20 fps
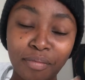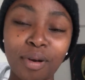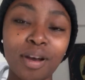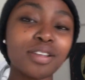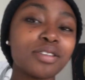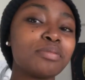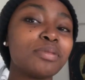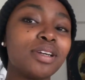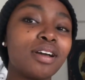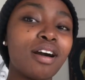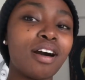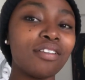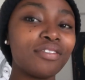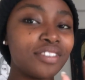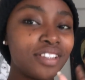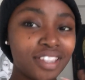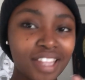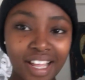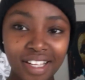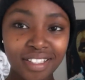possibly
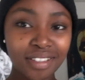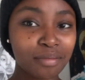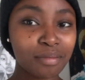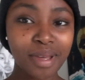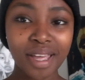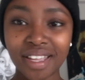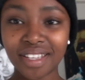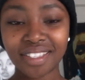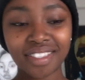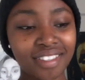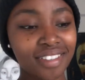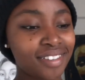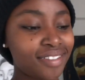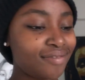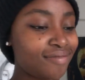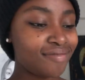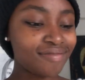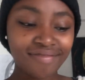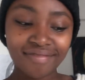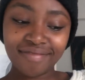coffee. That's the best.
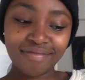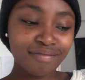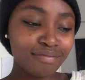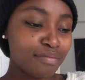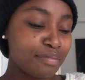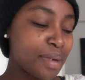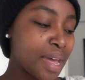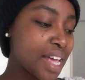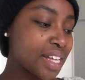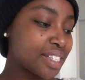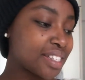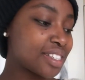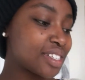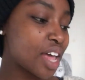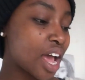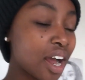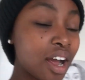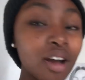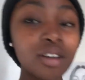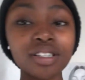
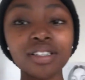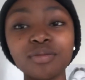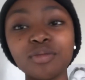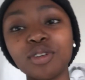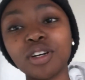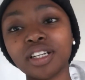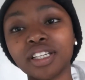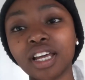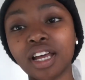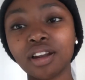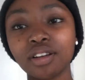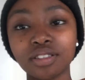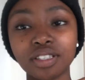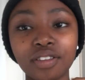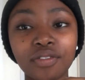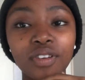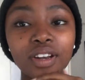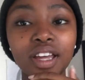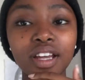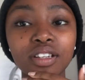So I got some work done. I was
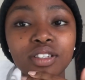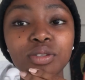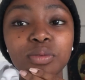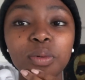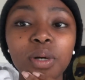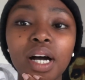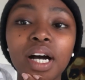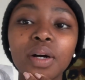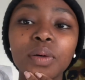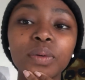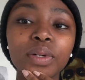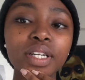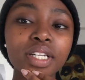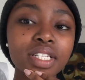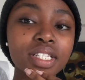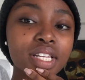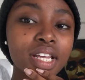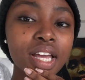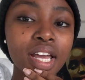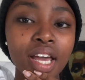there for 2
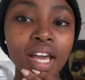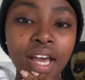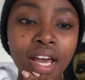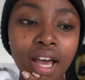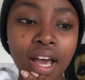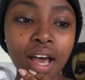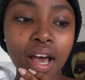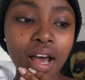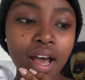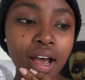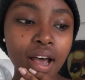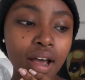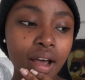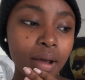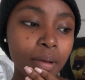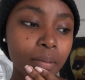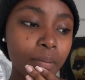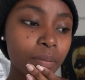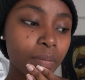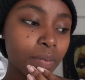hours.
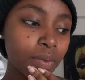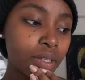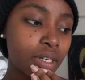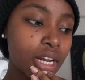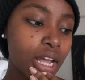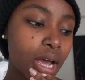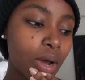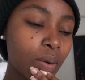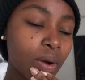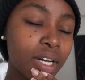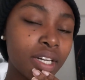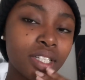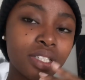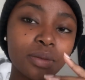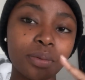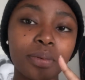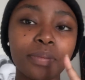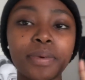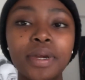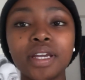Now I need to
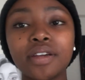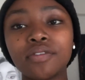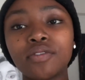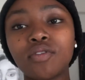prepare